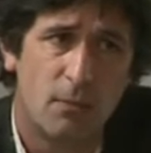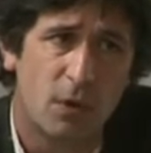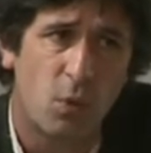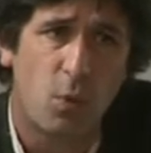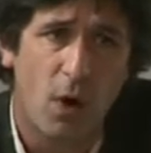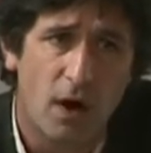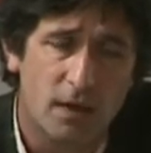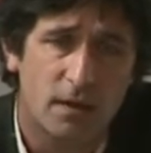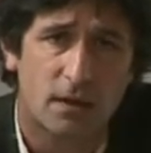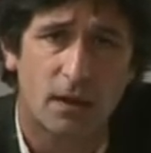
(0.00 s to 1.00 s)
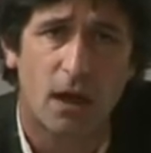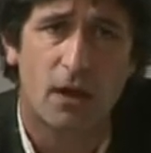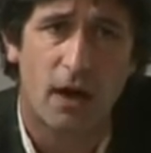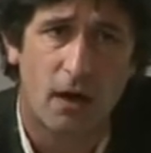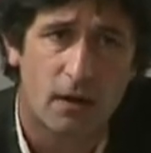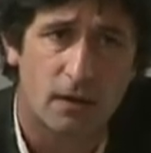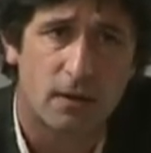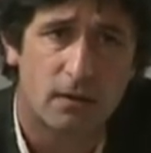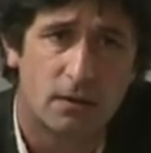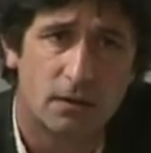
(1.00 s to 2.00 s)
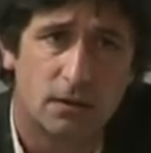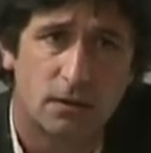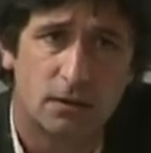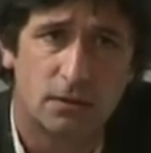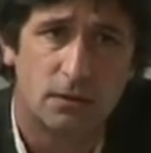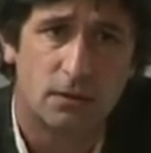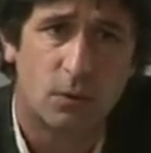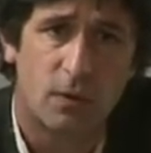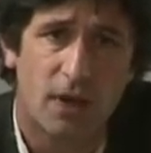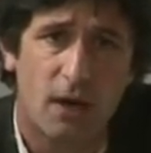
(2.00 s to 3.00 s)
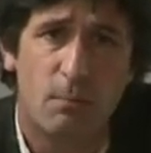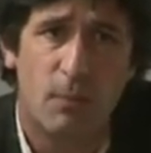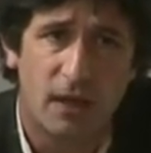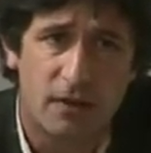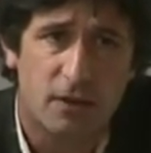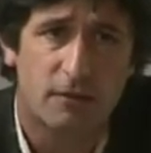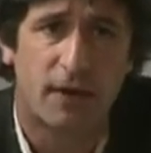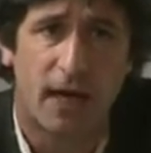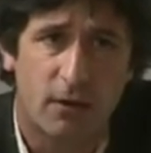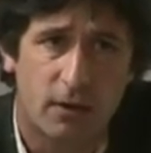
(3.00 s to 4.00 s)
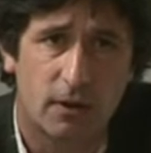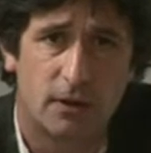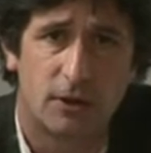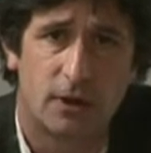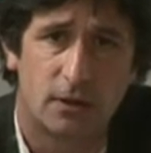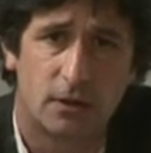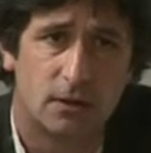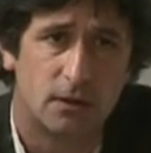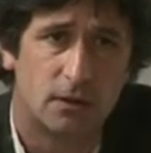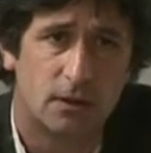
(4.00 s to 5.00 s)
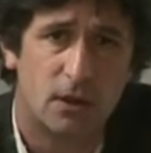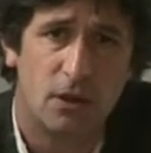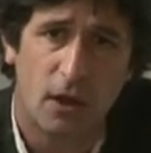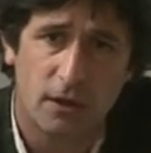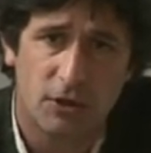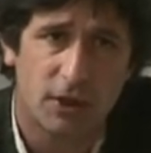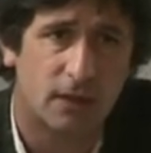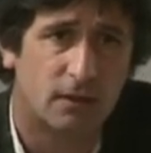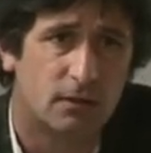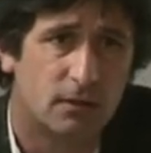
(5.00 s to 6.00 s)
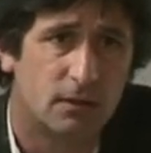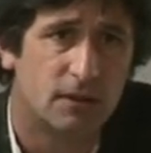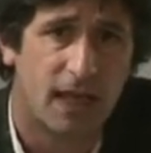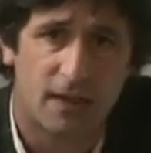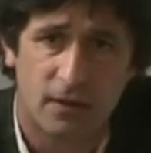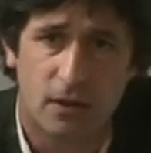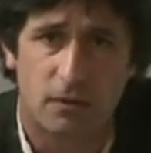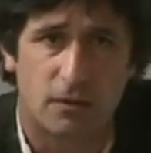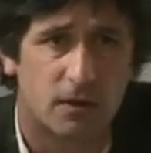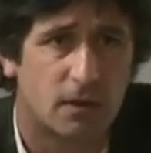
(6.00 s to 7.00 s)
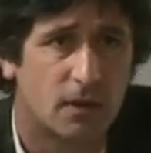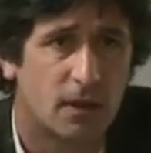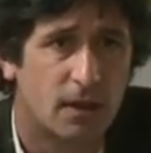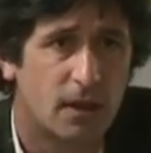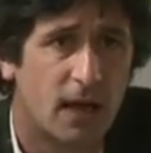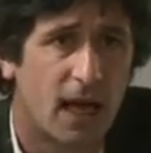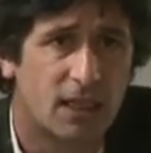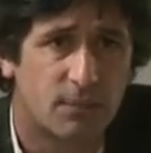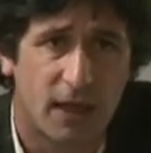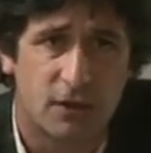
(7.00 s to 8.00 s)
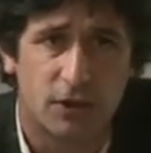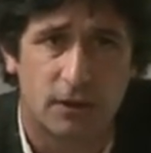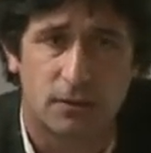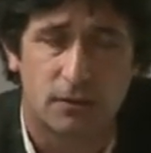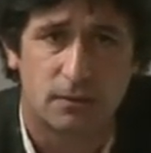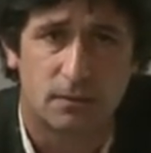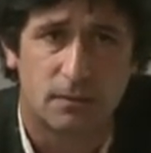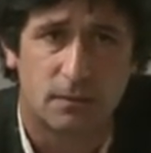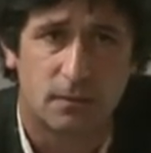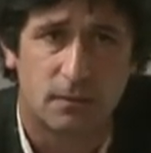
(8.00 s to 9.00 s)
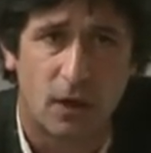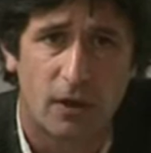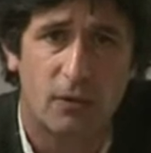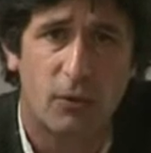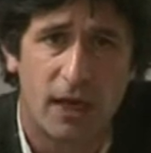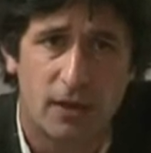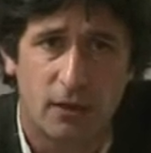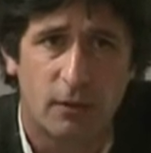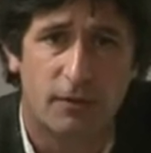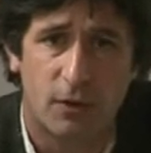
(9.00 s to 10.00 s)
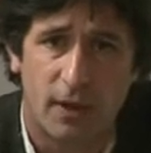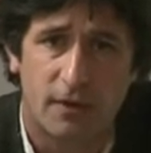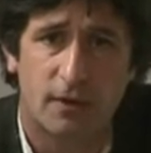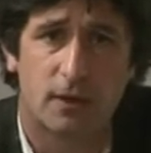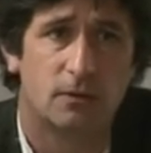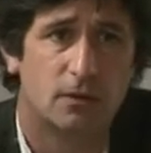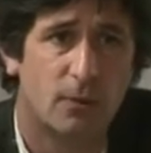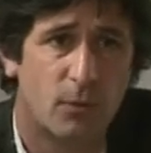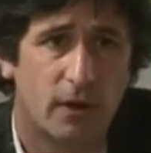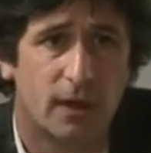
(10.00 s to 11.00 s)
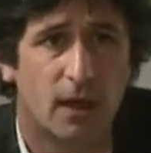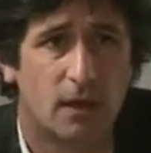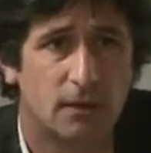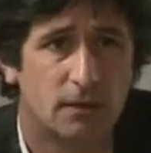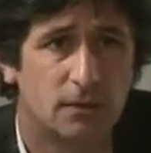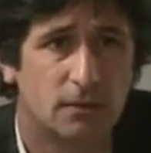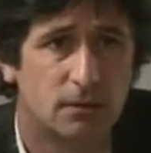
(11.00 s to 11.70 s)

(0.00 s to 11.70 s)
But what on earth was our Minister for Agriculture launching Tesco's expansion on the radio a few weeks ago on Morning Ireland?